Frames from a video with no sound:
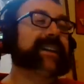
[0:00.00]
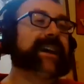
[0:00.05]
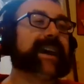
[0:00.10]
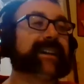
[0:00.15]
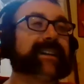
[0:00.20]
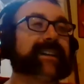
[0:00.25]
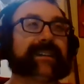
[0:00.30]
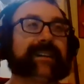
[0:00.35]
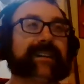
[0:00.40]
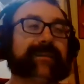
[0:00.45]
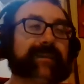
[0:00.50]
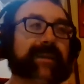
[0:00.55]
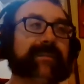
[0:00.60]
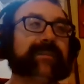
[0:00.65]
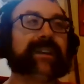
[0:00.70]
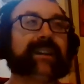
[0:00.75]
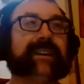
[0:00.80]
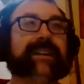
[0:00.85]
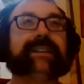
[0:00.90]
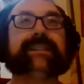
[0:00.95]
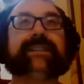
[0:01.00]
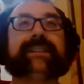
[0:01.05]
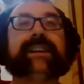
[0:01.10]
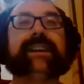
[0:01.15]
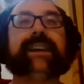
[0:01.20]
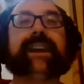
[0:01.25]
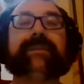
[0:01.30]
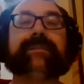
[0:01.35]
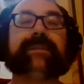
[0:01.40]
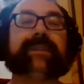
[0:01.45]
that because I'm gonna get
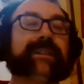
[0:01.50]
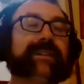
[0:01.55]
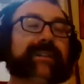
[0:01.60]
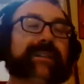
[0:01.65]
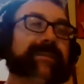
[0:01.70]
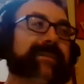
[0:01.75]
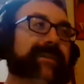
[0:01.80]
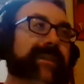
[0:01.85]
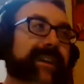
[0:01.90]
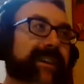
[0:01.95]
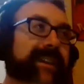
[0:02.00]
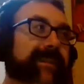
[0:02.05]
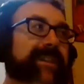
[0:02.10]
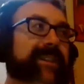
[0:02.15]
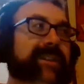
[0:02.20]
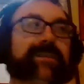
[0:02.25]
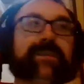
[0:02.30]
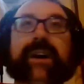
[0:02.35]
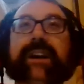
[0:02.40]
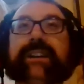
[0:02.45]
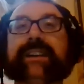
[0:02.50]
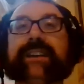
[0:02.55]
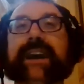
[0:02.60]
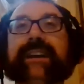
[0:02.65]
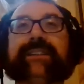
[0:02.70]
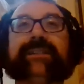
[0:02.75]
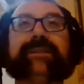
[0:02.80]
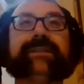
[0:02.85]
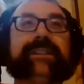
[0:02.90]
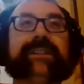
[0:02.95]
to I'm like, let me just watch
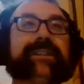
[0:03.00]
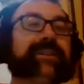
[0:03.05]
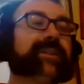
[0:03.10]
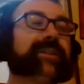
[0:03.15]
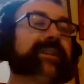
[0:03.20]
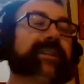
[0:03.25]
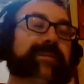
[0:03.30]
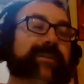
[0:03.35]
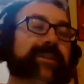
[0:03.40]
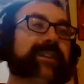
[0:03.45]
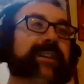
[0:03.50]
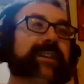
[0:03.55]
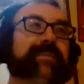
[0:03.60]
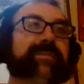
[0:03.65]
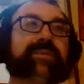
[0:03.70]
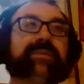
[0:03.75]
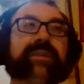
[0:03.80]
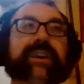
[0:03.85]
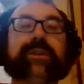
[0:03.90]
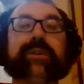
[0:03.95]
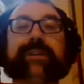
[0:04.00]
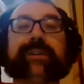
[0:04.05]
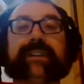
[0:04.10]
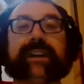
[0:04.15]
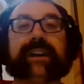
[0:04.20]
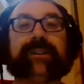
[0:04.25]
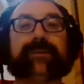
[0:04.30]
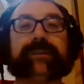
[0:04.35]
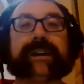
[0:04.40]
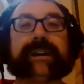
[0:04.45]
that. So it's just good to turn your brain off for
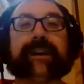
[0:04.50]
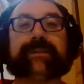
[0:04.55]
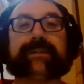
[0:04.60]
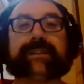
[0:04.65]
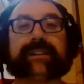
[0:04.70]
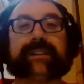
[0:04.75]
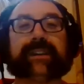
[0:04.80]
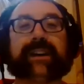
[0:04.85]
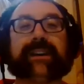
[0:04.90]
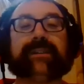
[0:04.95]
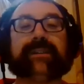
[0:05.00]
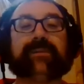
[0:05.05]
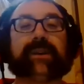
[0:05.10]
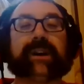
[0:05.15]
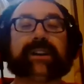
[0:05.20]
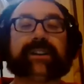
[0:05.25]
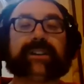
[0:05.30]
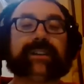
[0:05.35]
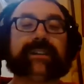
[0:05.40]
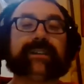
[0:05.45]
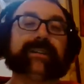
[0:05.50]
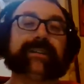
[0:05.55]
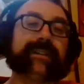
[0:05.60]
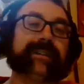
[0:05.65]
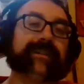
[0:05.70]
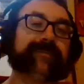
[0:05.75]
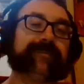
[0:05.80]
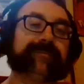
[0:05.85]
like 3 hours a night and watch it. So